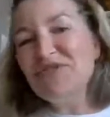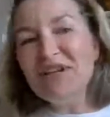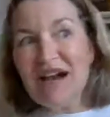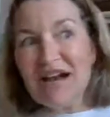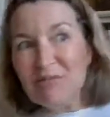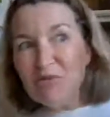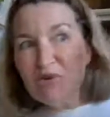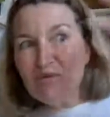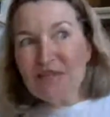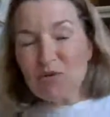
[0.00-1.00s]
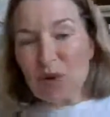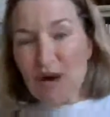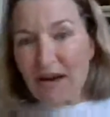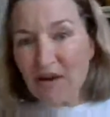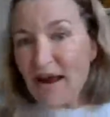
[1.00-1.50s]
it kind of moves its
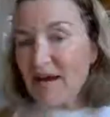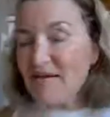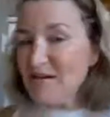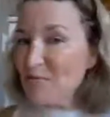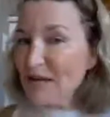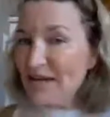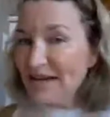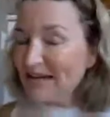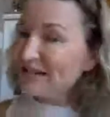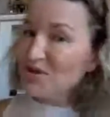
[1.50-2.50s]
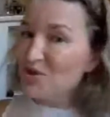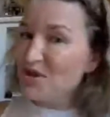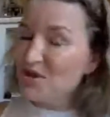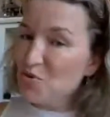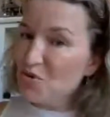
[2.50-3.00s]
way around, and we get to the
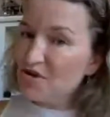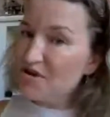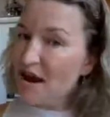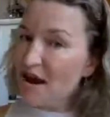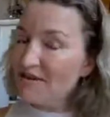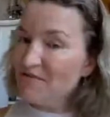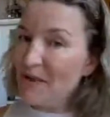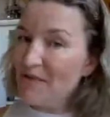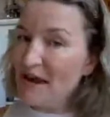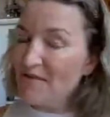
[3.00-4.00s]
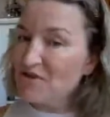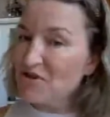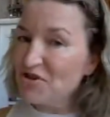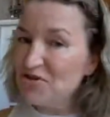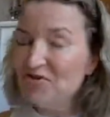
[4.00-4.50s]
north kind of by the
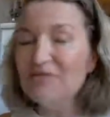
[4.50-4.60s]
afternoon.